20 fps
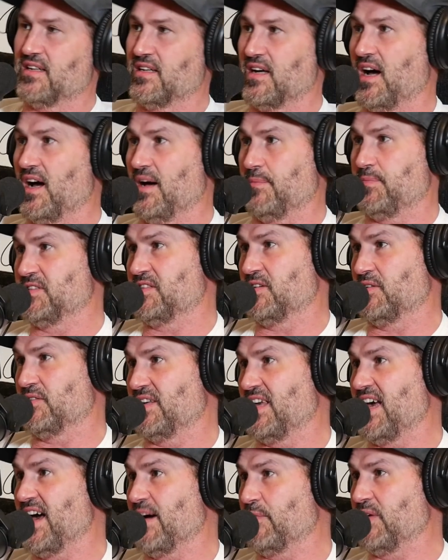Up until, we
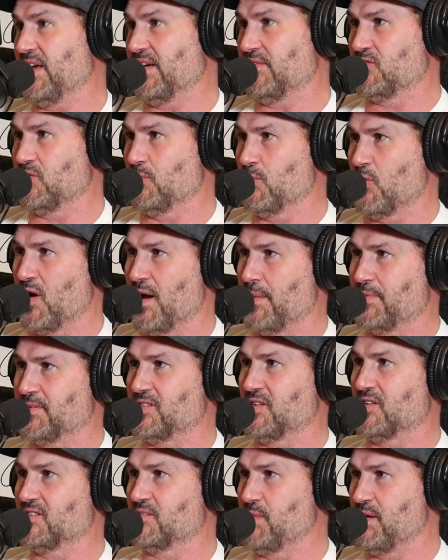have 2 more
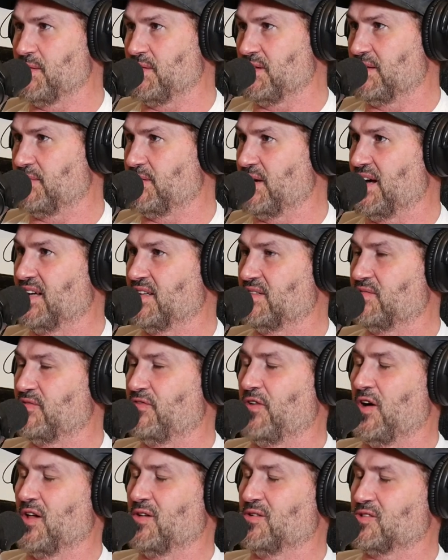episodes. Maybe
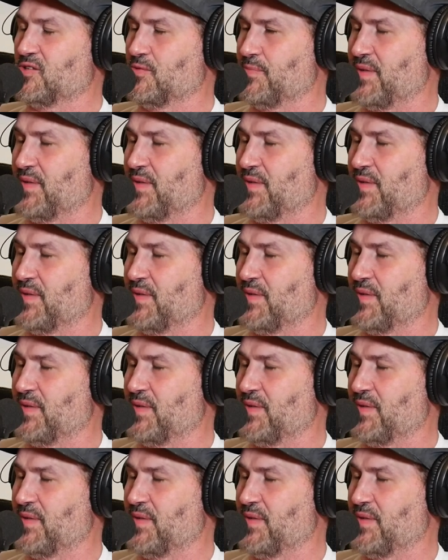follows her back.